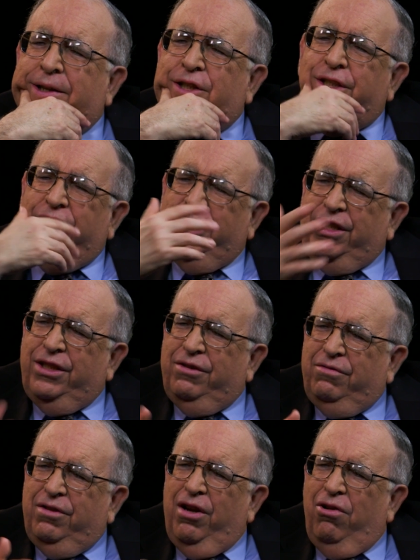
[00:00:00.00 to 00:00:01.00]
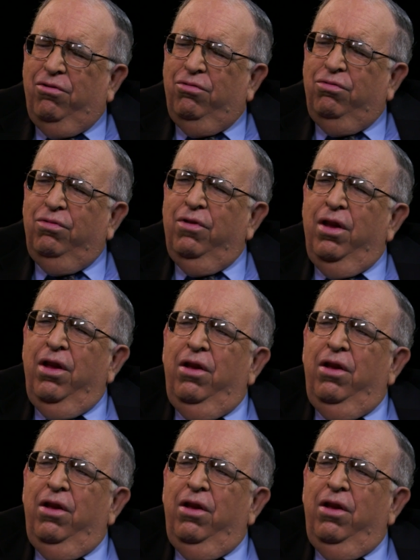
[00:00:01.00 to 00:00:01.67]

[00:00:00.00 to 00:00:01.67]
just, you know,